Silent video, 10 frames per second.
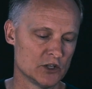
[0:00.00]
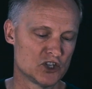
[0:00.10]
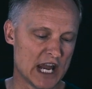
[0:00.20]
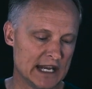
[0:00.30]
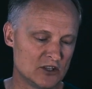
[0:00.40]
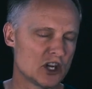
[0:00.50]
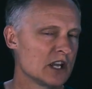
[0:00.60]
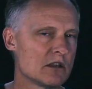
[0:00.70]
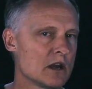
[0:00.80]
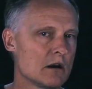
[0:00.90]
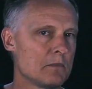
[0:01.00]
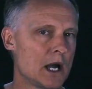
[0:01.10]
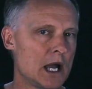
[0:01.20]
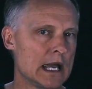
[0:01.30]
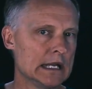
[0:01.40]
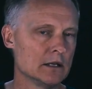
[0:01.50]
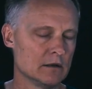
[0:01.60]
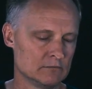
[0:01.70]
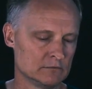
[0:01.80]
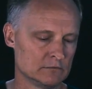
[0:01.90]
changing their mind,
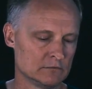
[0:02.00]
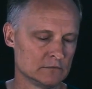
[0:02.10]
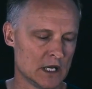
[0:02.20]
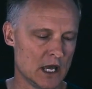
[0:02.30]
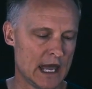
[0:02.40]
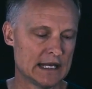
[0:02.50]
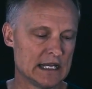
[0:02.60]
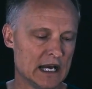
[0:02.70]
and